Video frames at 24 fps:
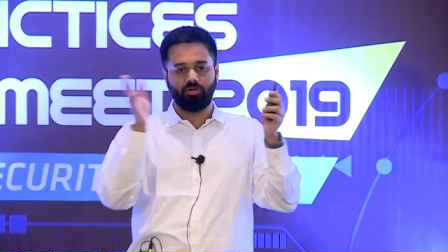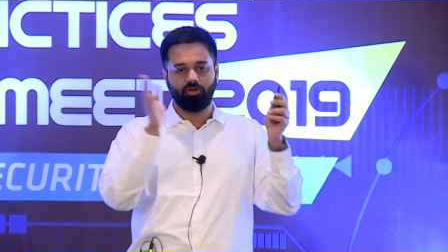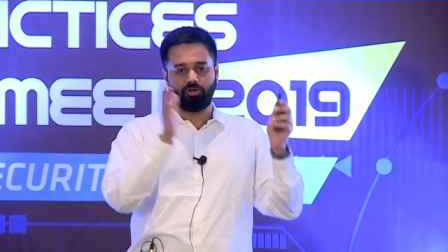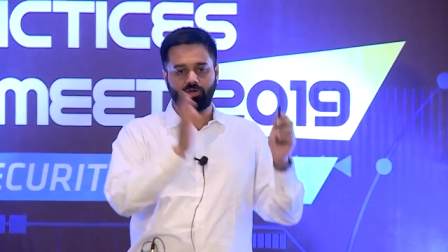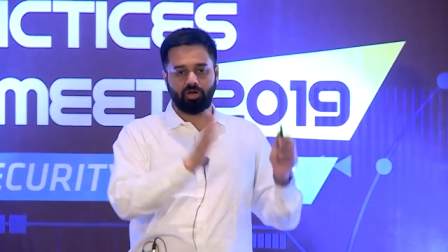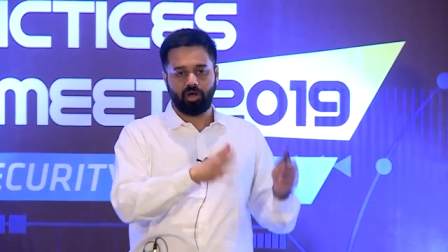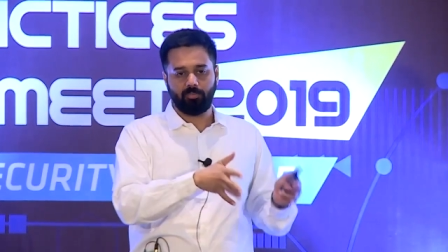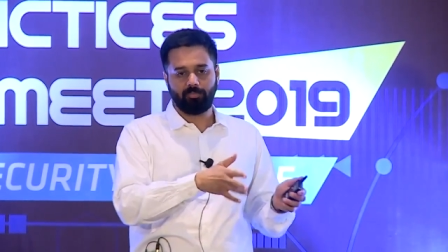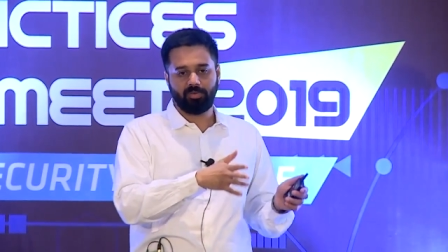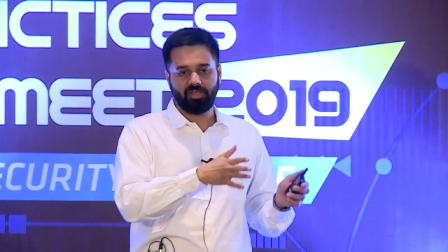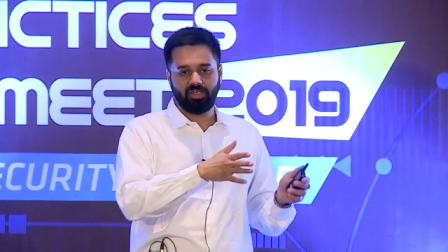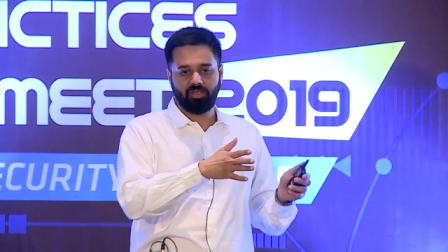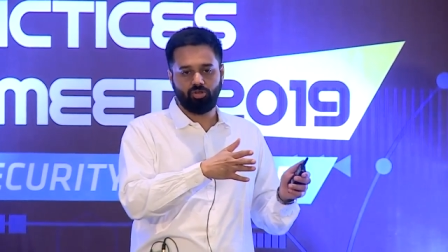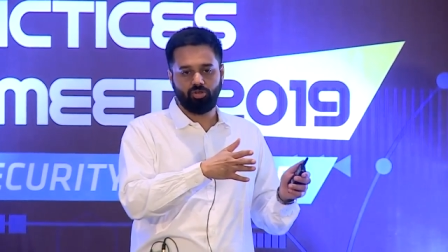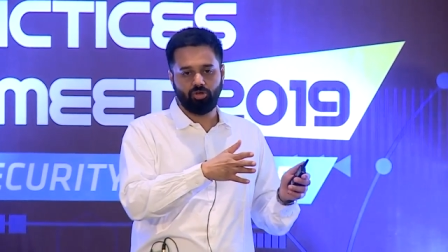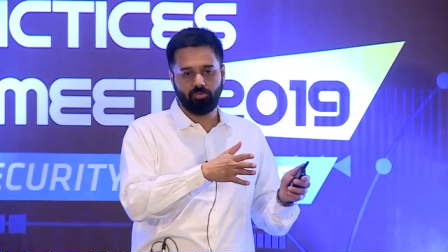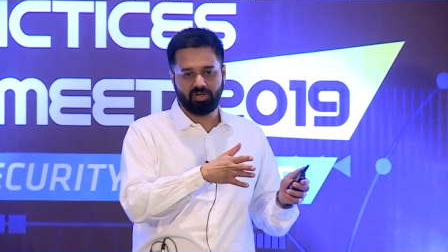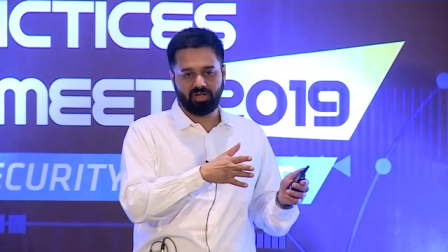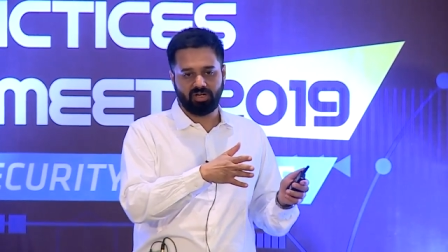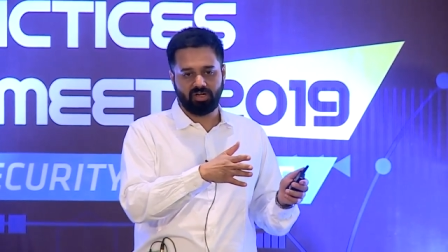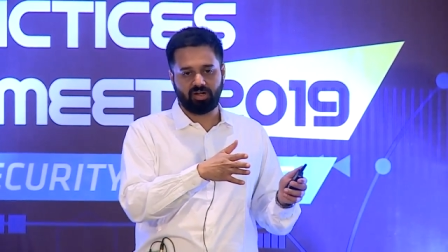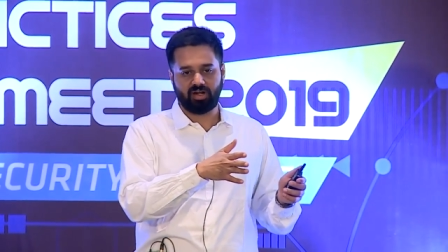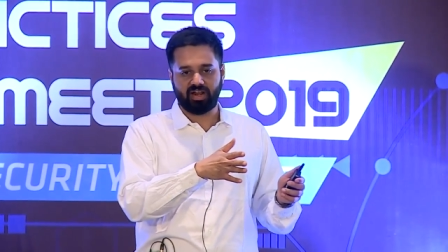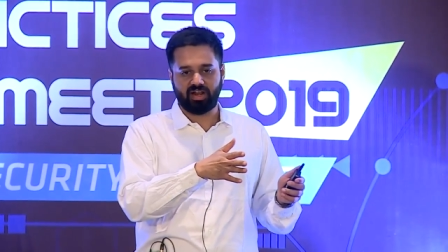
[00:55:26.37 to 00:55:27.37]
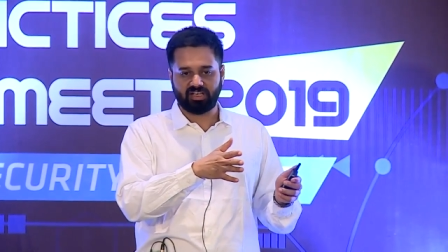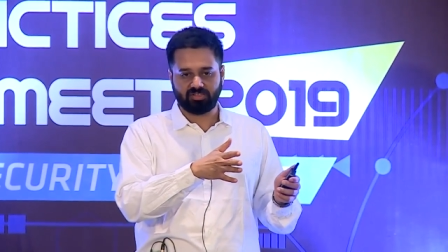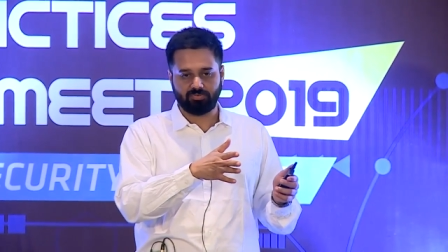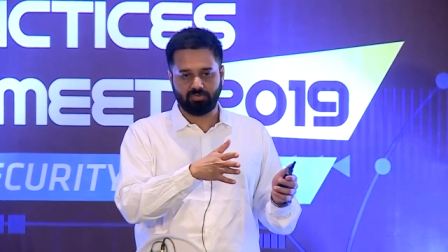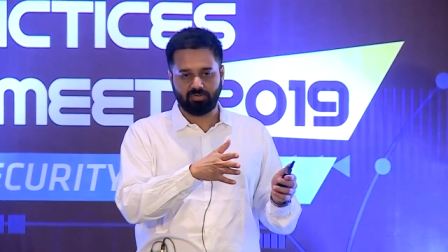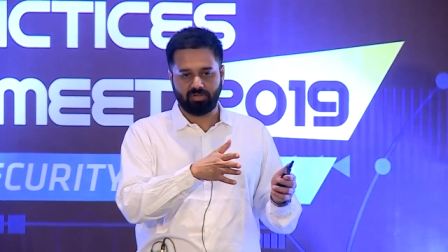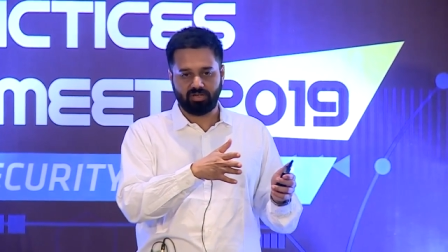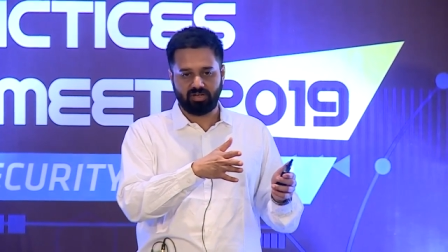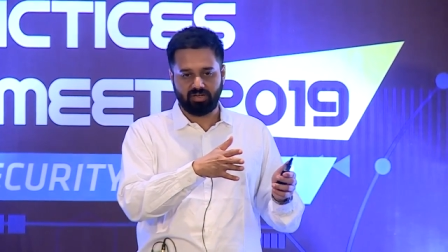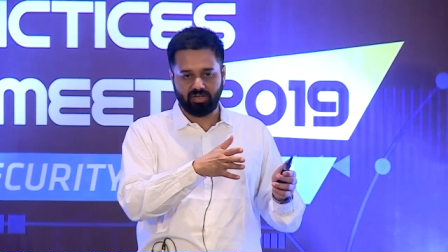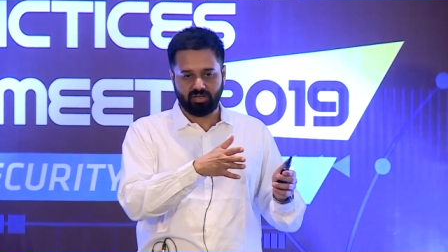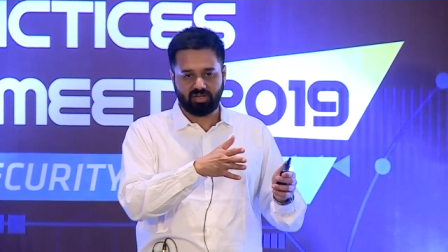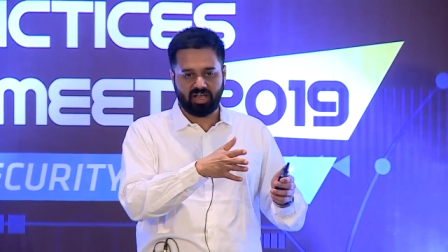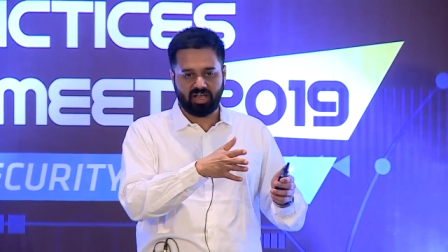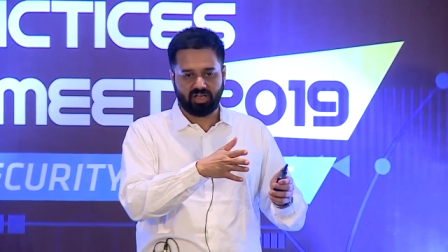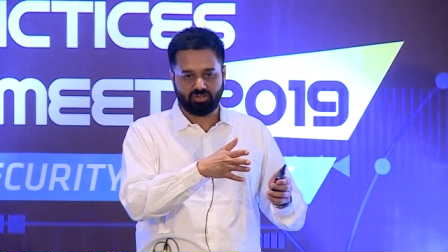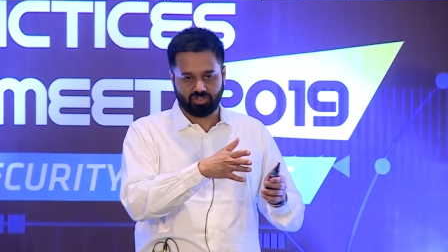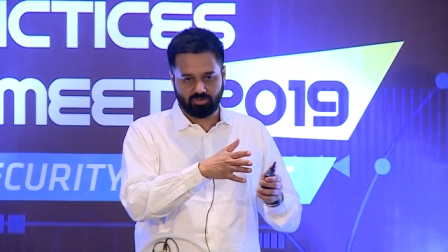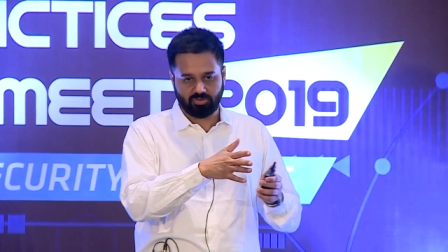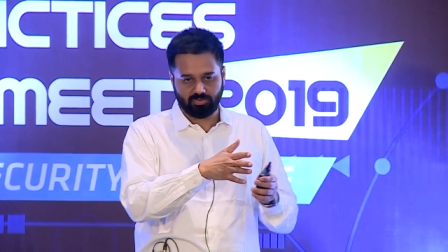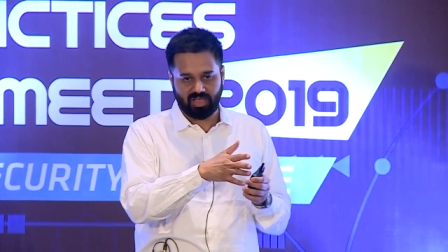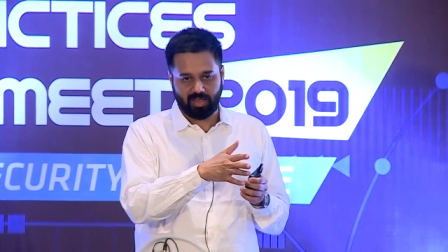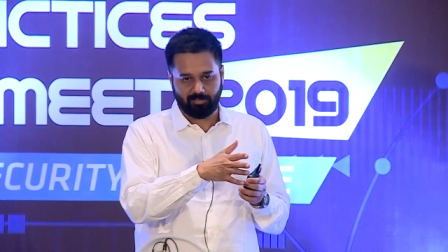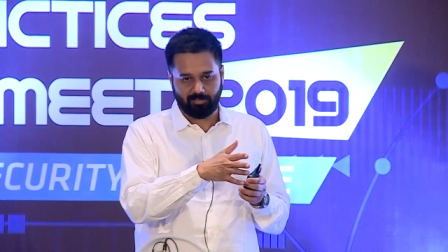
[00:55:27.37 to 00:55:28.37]
copy human
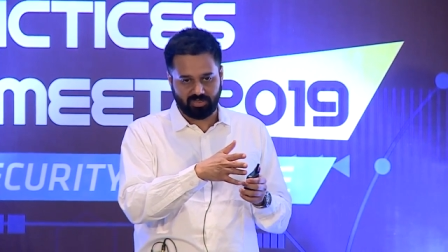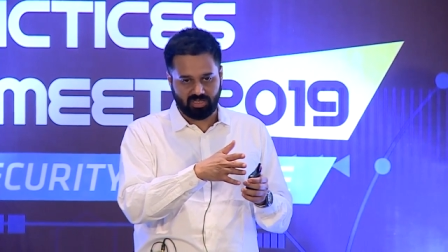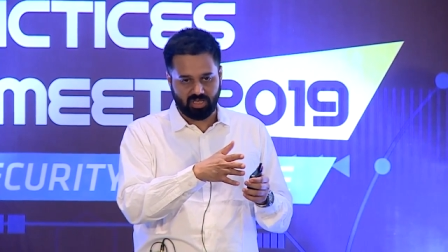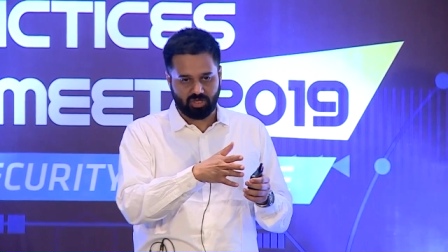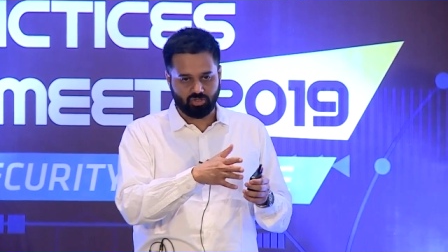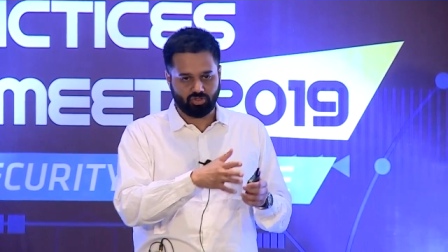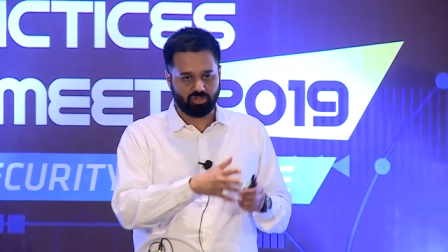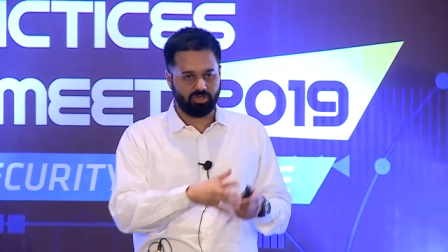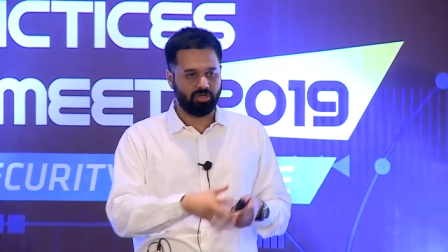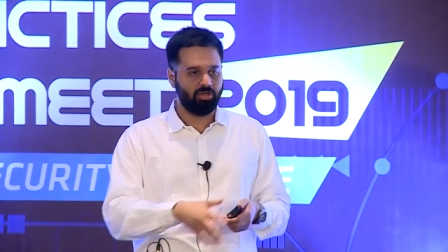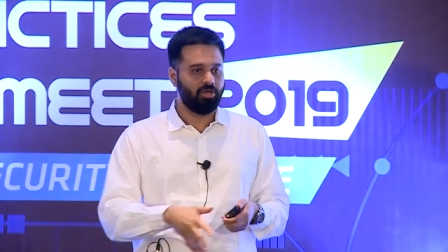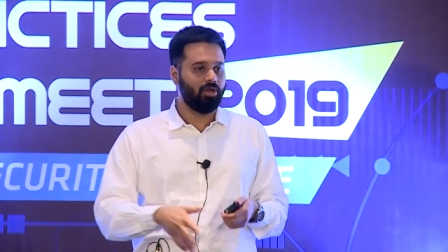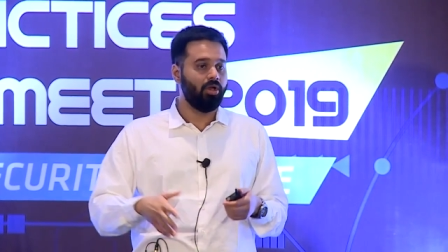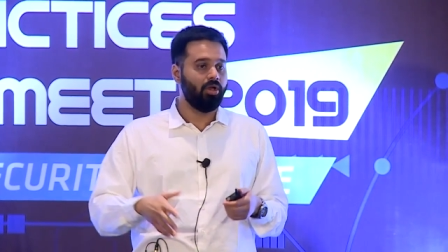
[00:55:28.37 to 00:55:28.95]
interactions with application.